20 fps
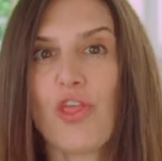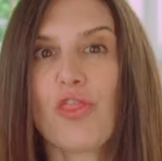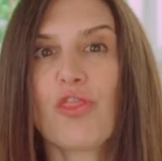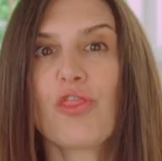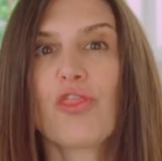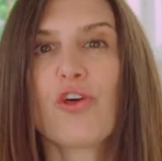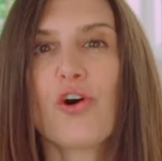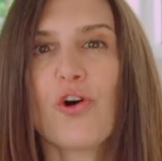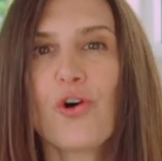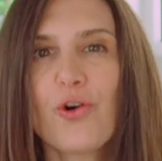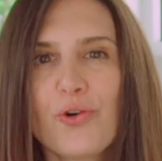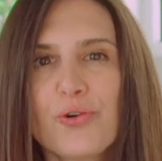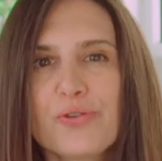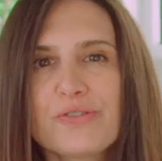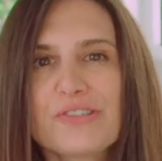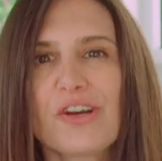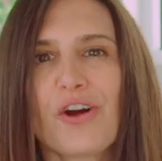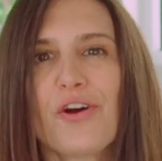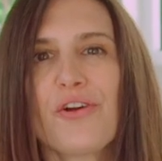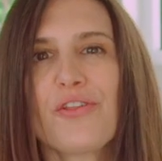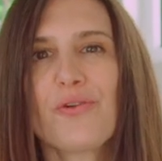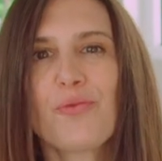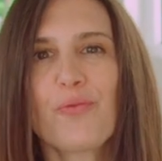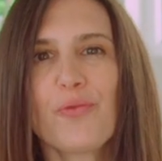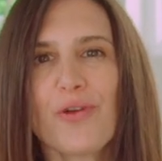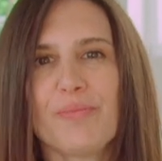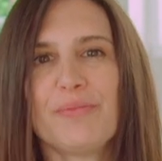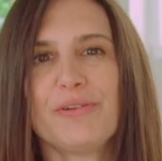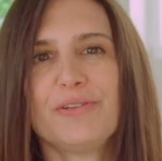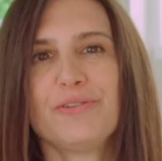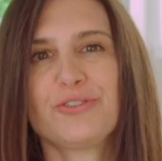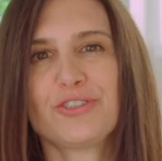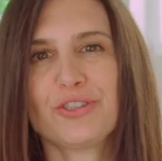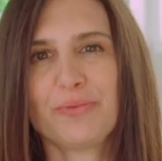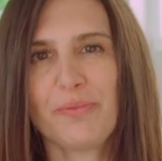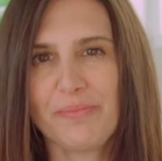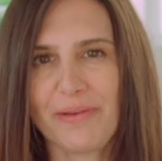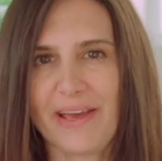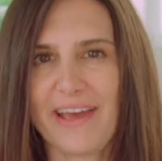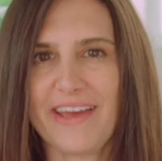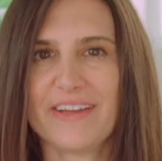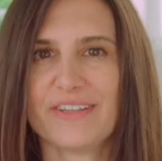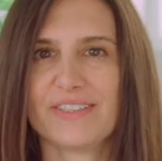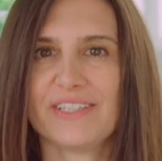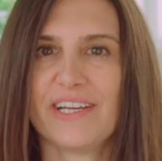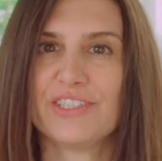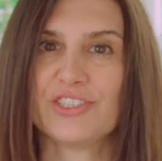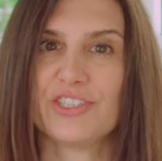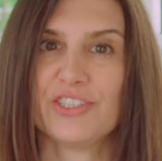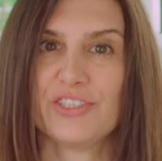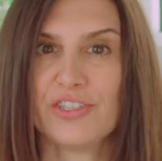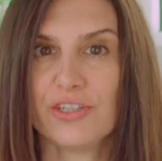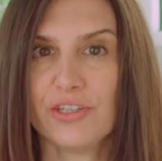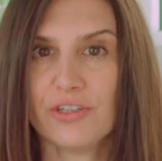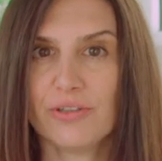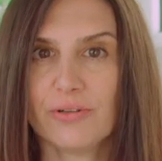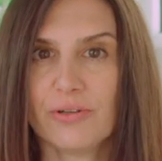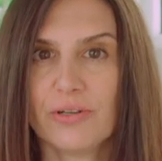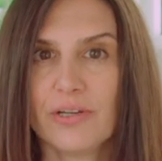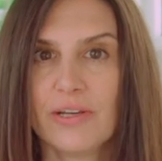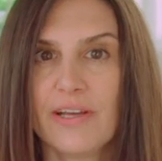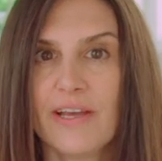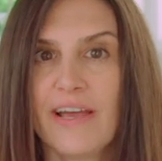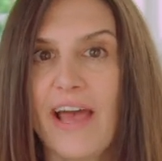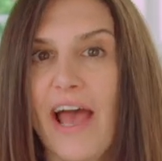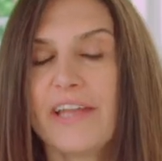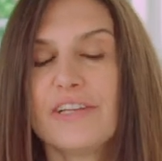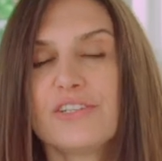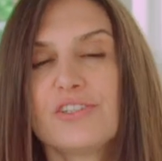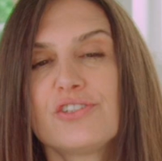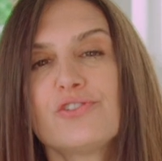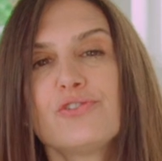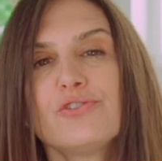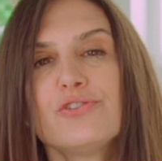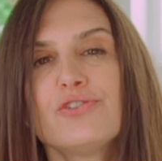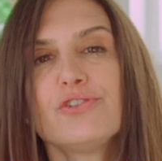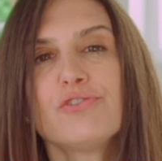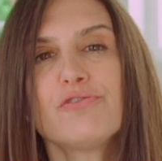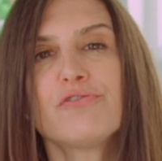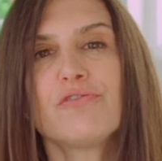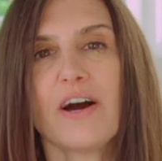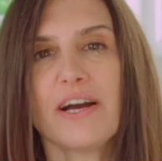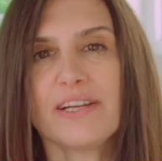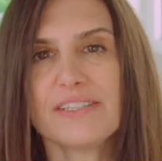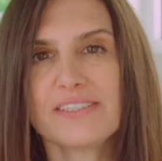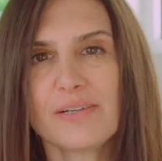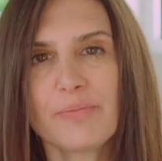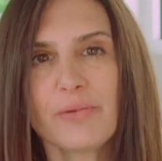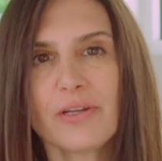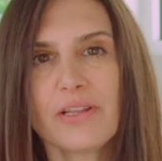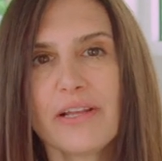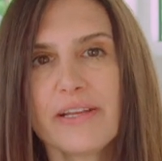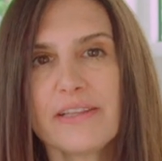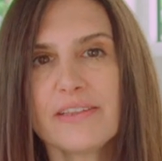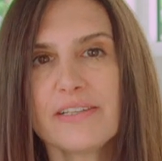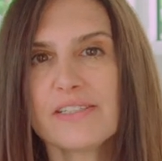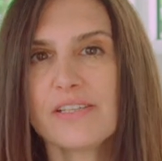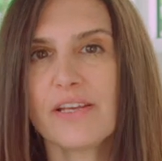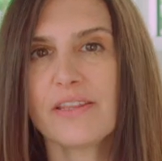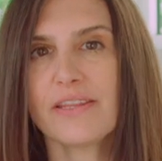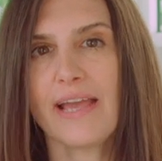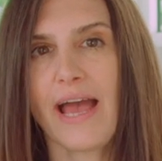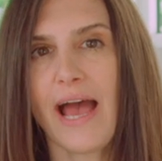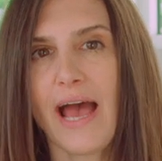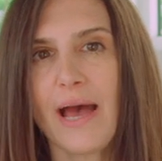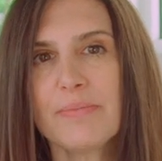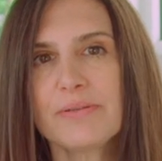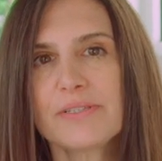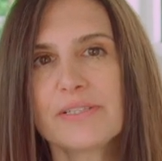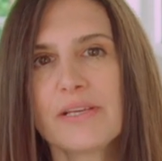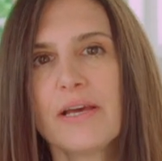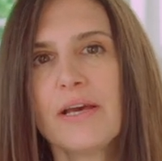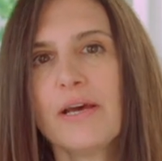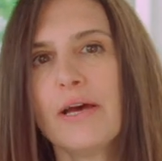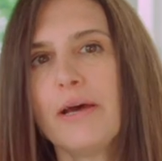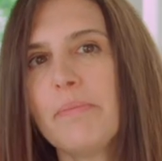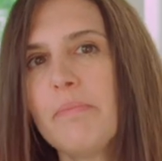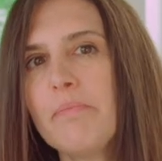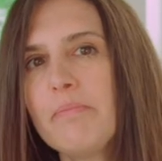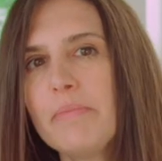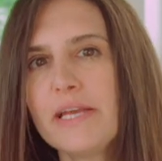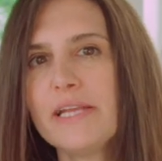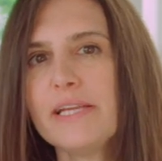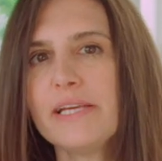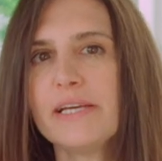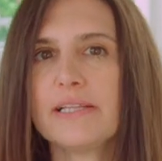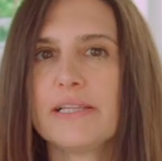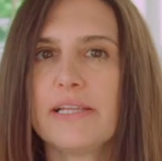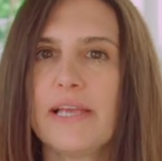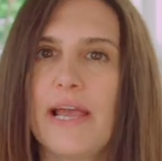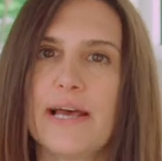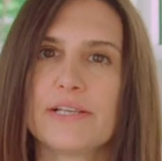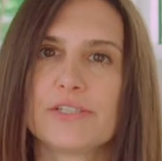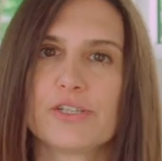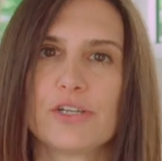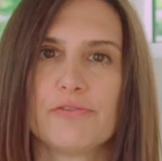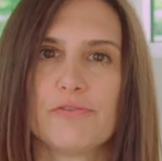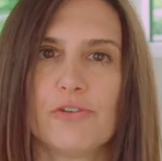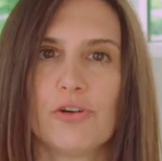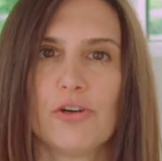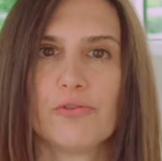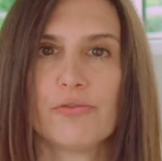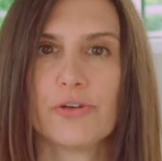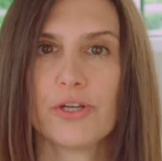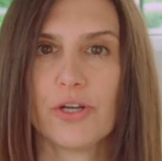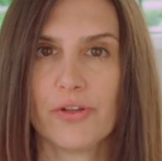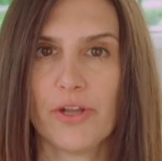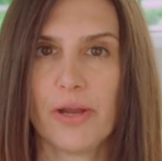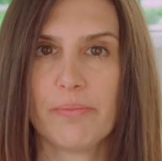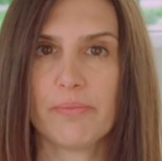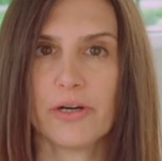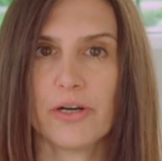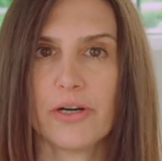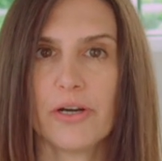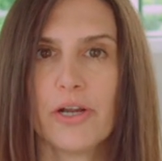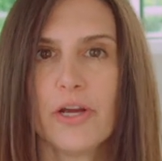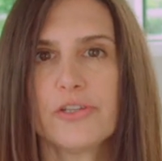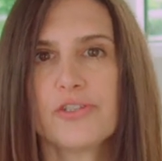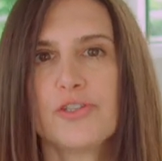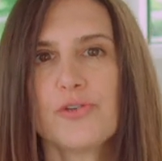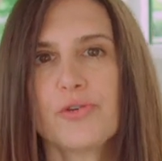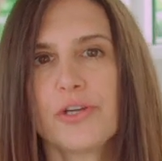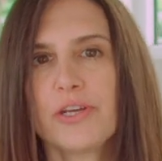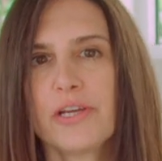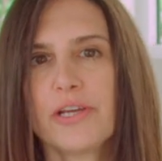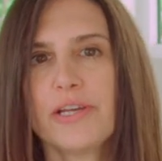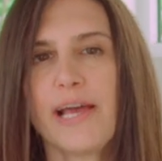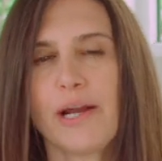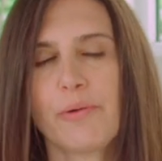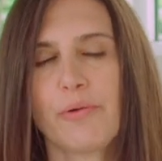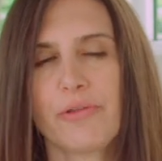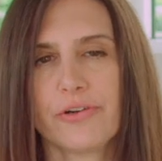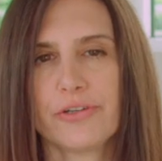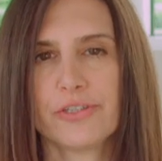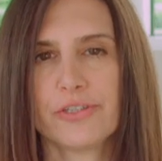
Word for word: those are the women you should be paying attention to. And as soon as you find someone like this on the apps, immediately ask her for her real number so you can connect with